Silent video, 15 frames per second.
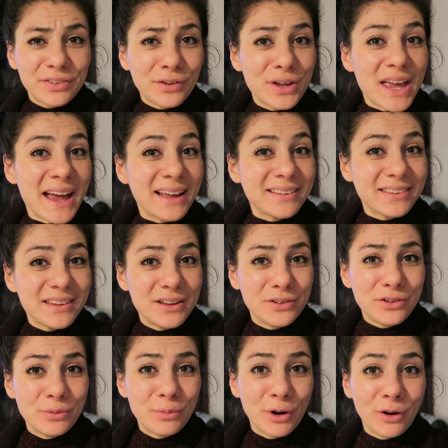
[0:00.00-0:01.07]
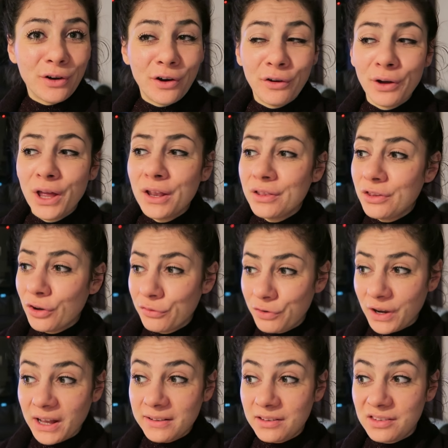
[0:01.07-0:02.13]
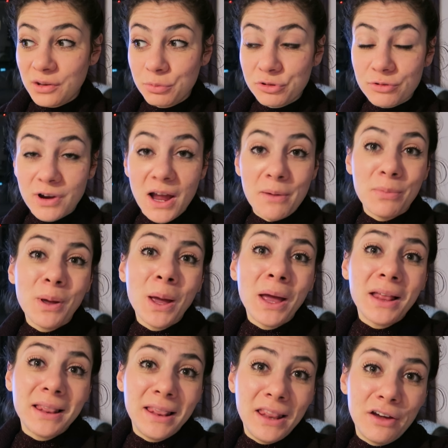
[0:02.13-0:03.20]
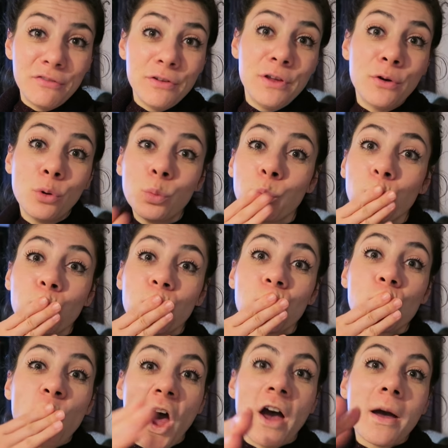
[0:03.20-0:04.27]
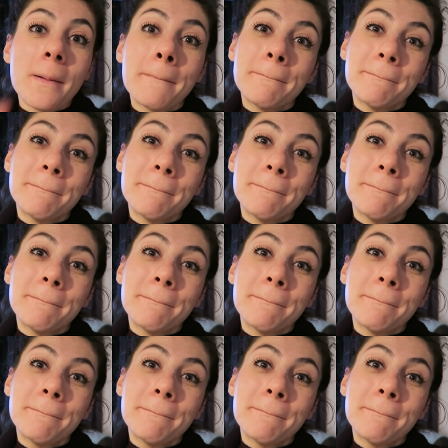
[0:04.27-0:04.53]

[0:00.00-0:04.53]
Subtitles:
So yeah, see you tomorrow. Don't forget to subscribe. Love you. Mwah.